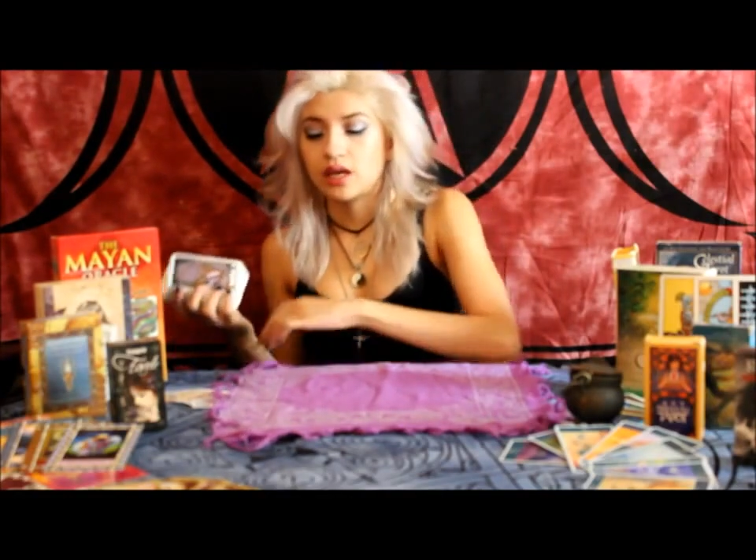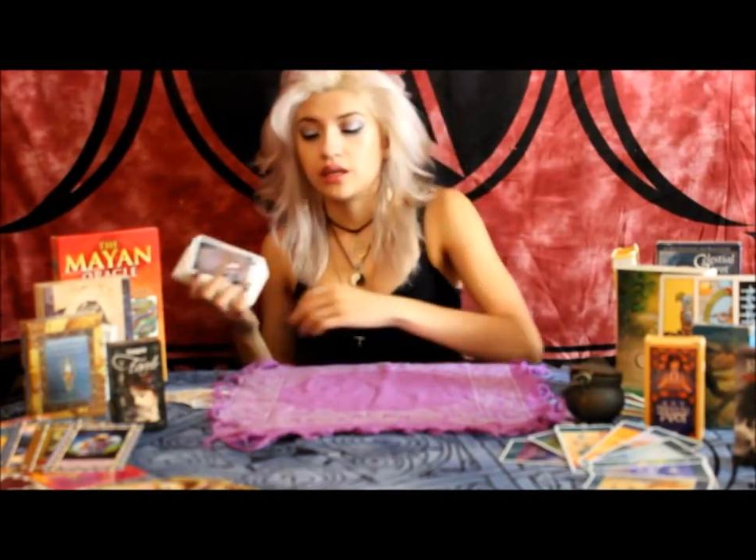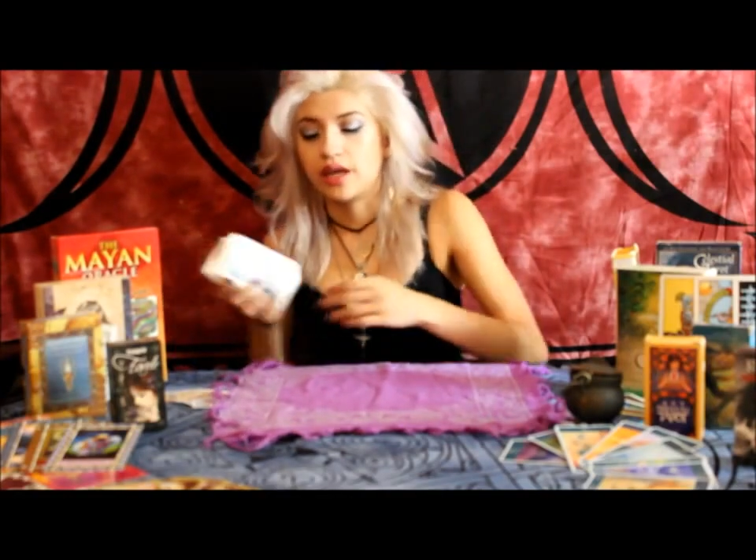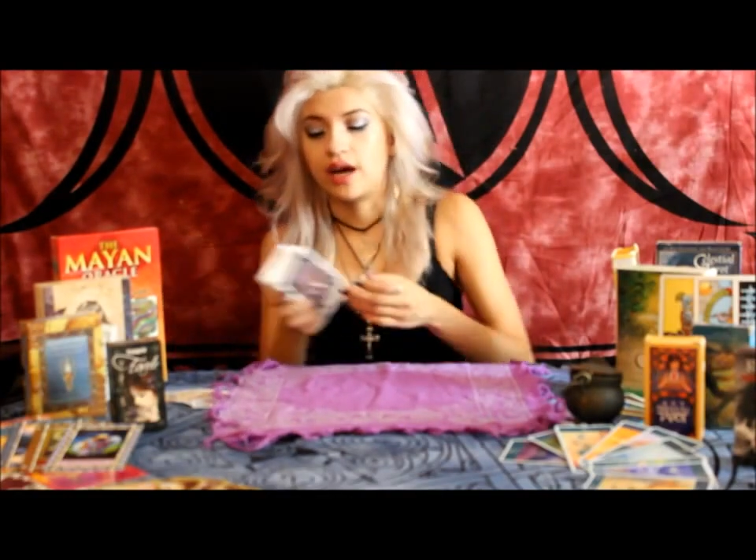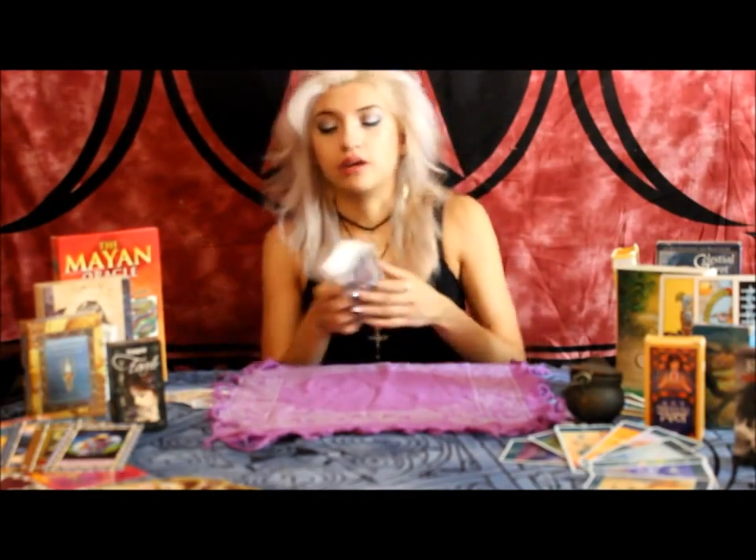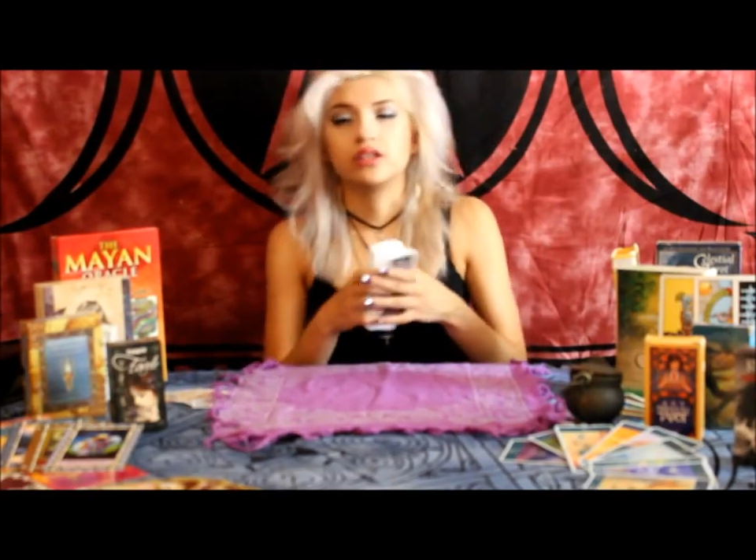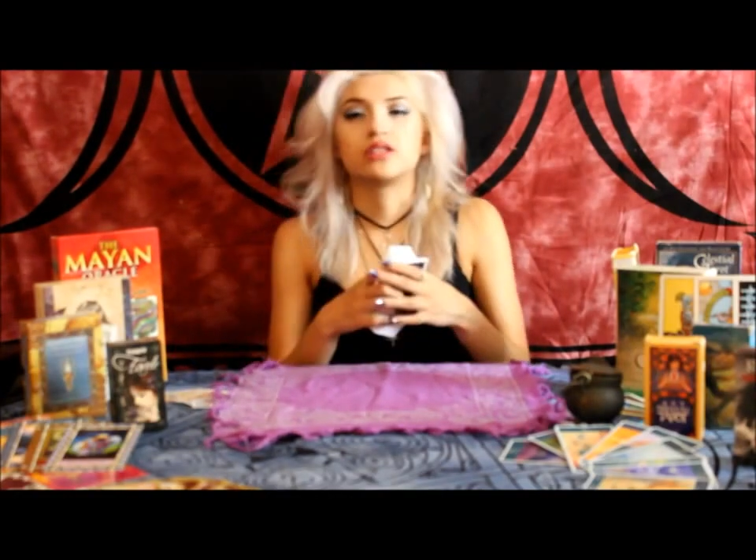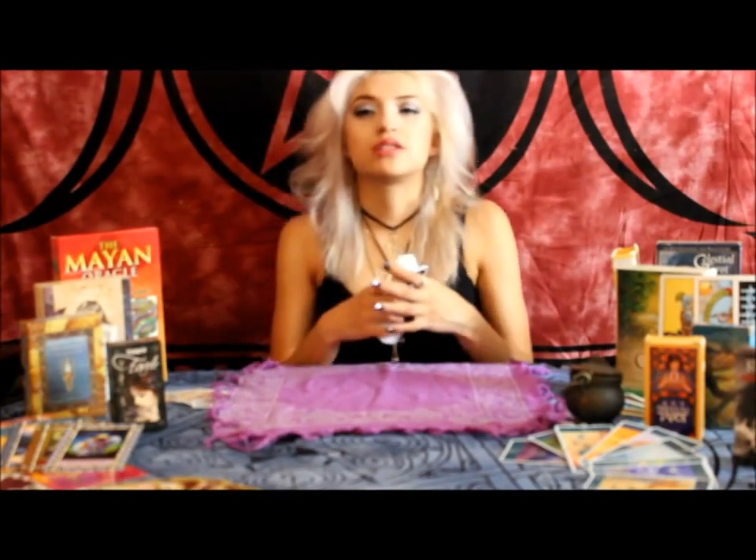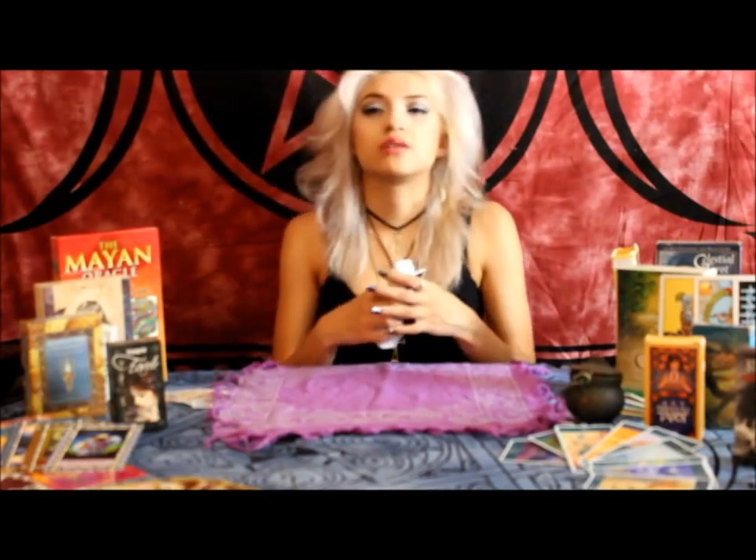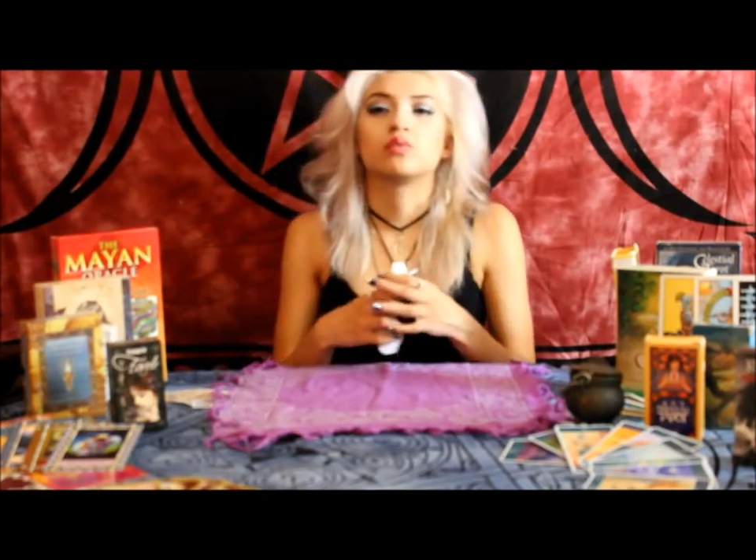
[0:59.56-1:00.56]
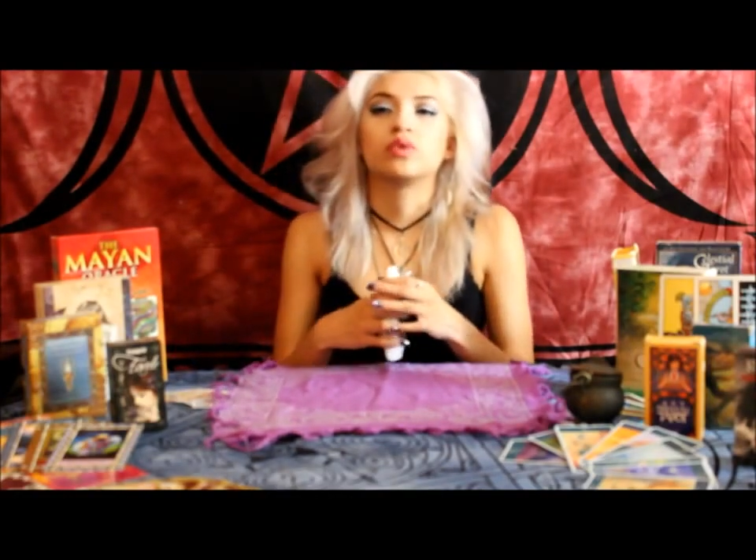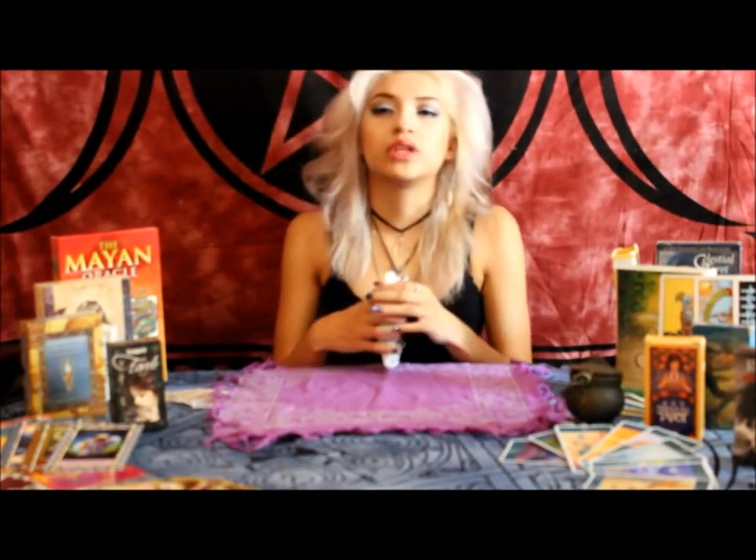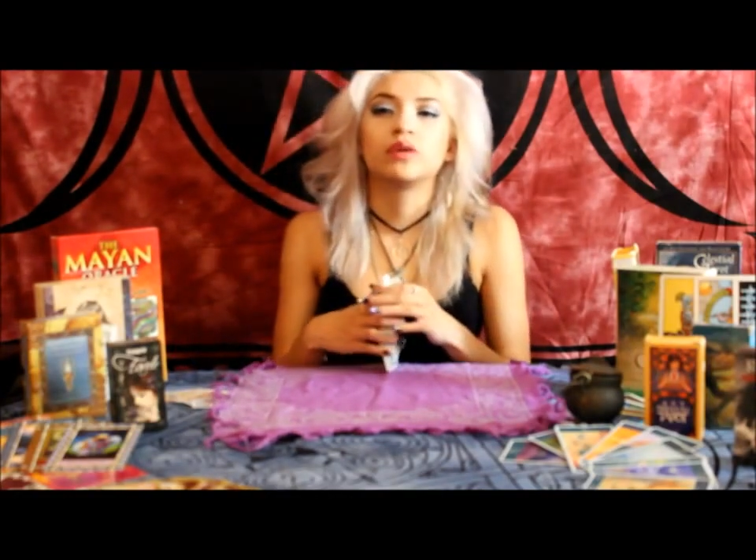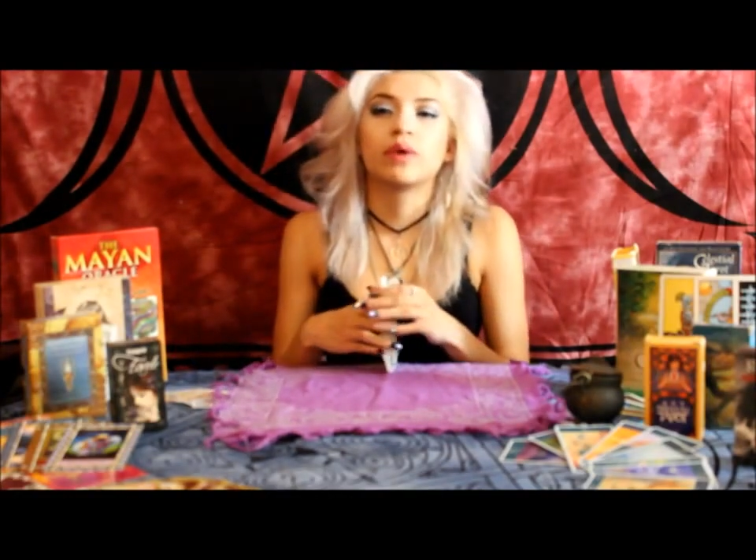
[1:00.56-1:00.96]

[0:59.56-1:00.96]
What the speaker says: Now, it's really